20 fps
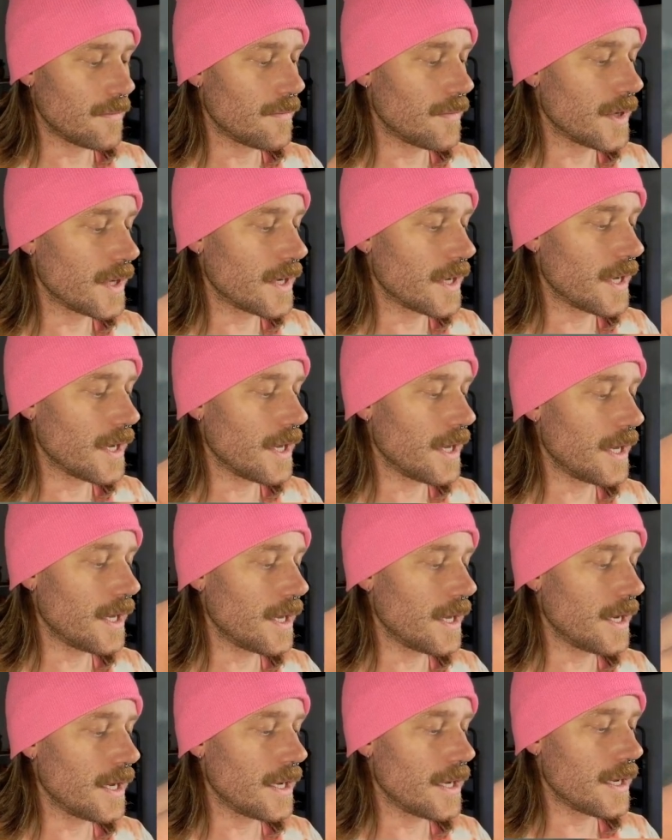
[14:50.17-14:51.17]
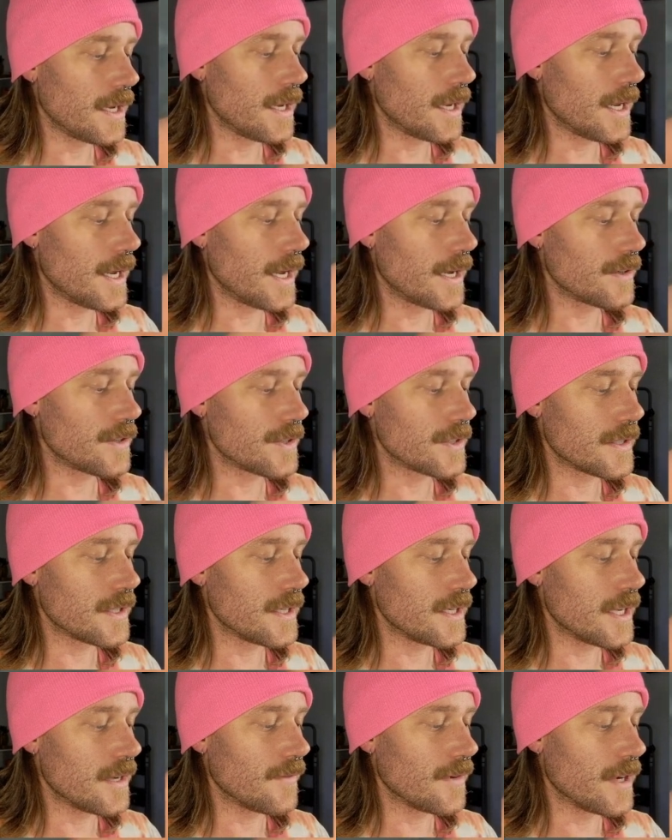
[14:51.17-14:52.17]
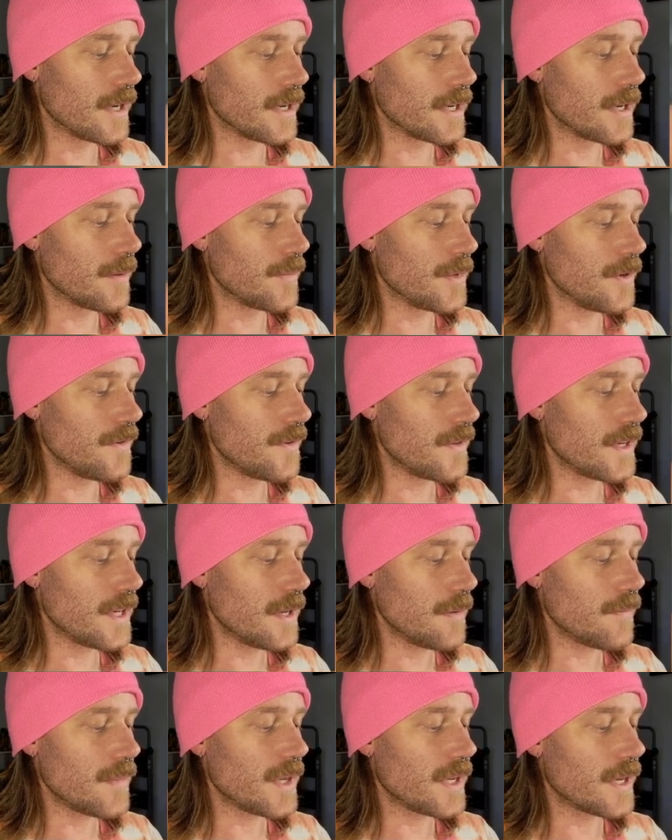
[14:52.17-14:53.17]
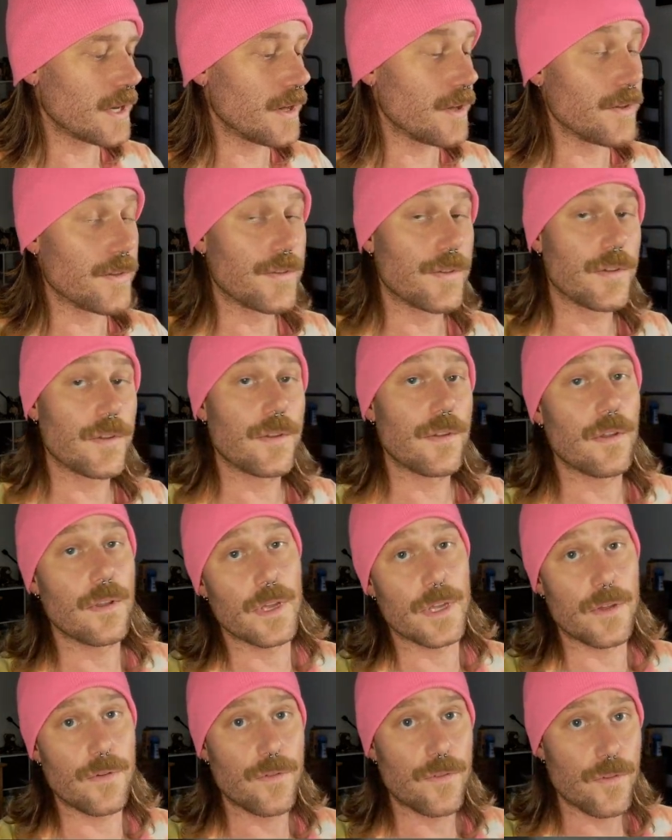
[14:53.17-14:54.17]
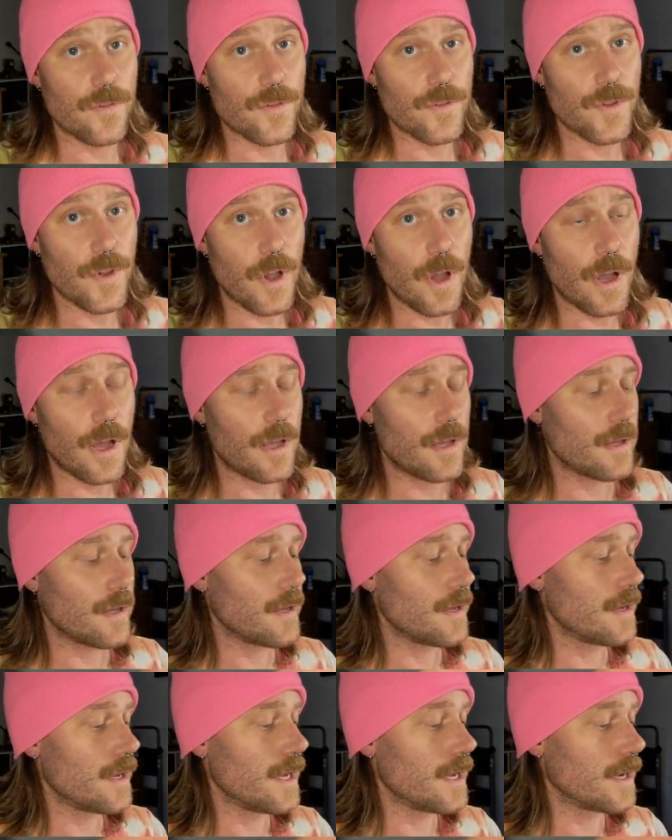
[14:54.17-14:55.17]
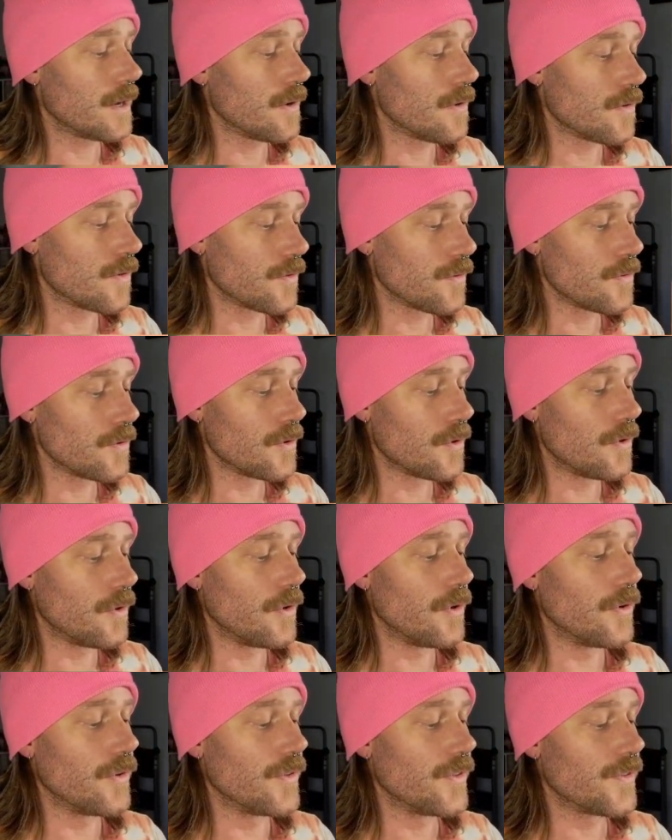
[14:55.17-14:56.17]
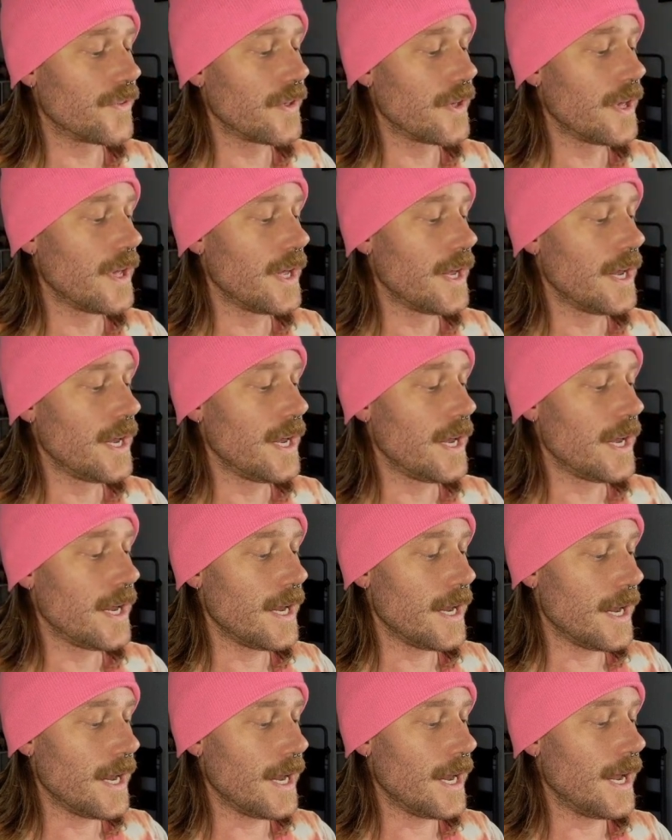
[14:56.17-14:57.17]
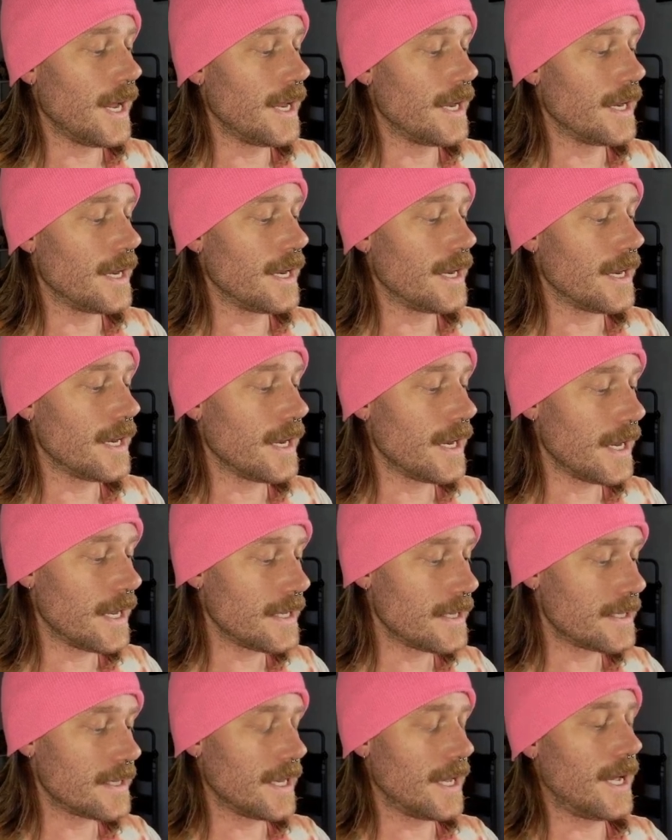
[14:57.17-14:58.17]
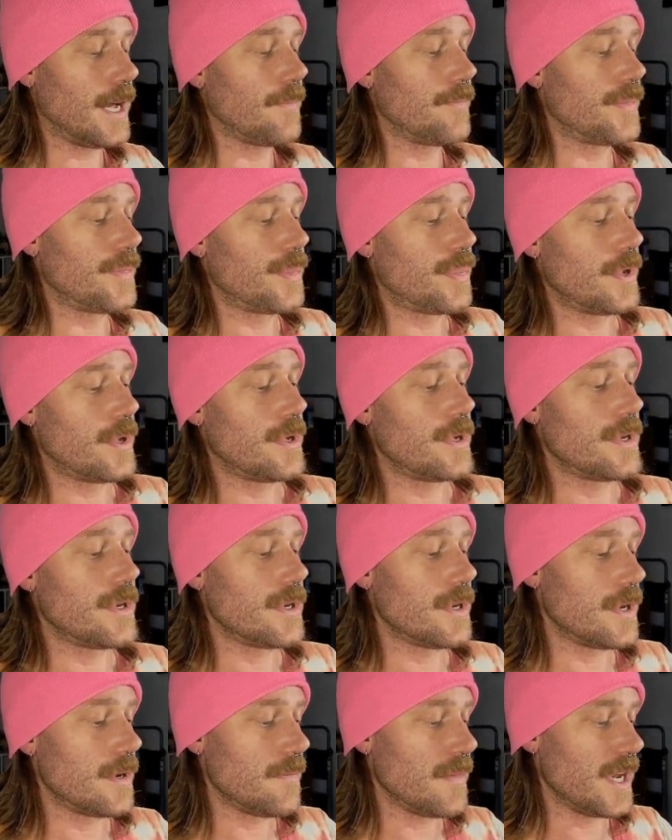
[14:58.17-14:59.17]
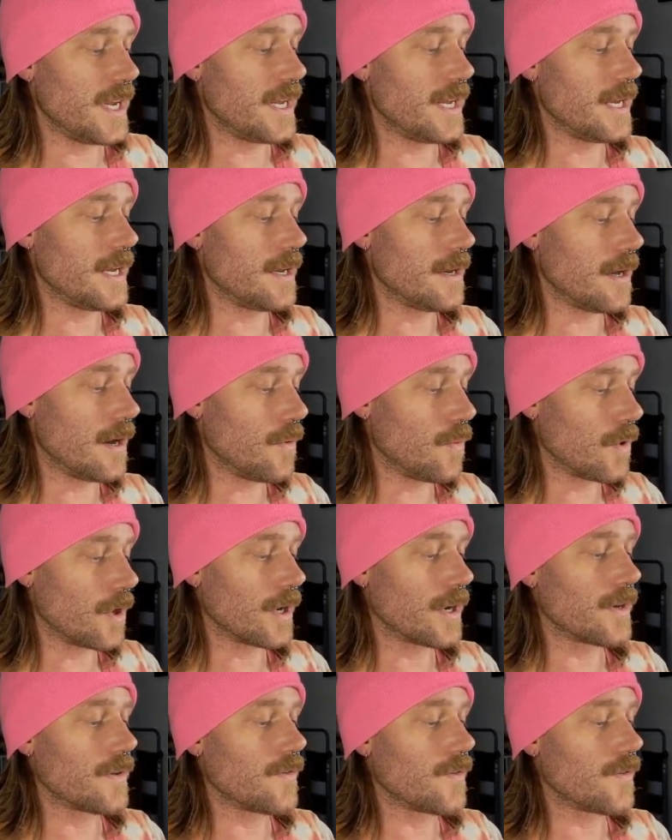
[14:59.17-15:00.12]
But I actually never ended up using it because, like you just saw, it goes through the holes and it ends up making it not work.